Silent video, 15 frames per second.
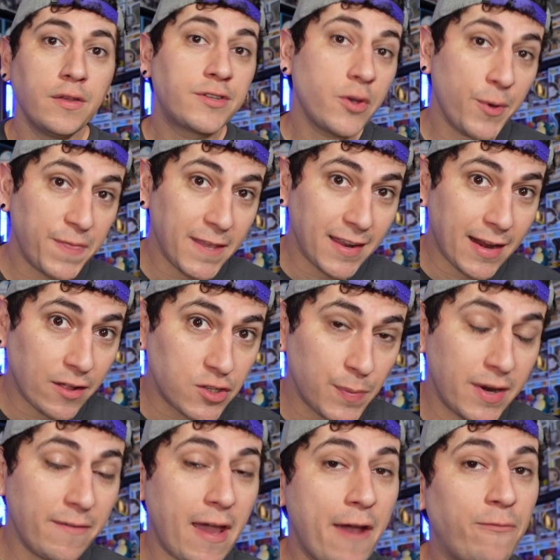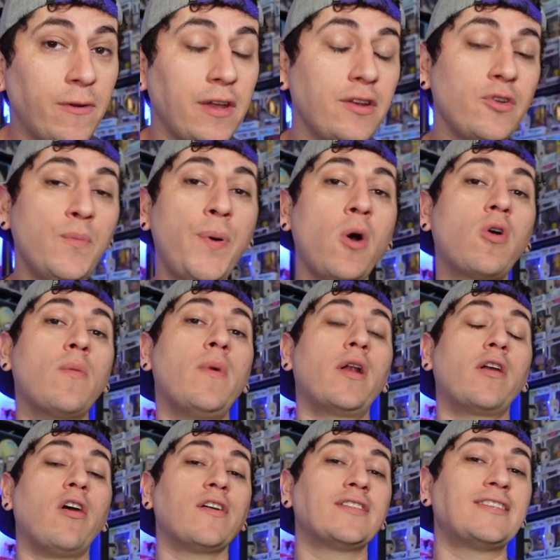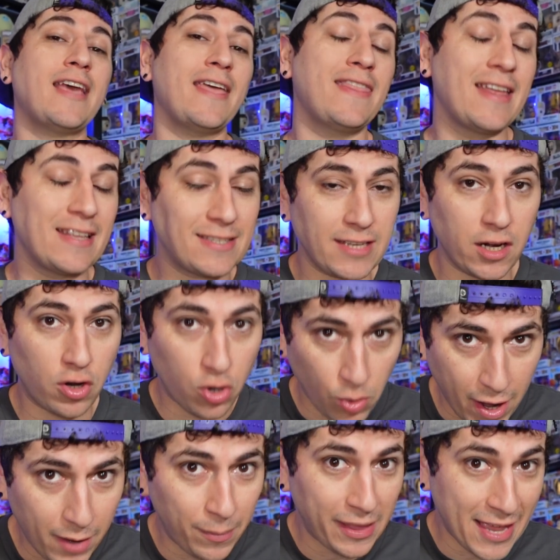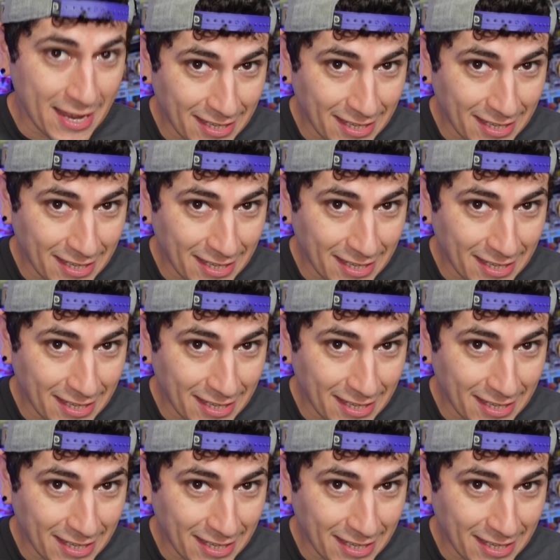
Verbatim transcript: So with the announcement of every new Pokemon card set that is incredibly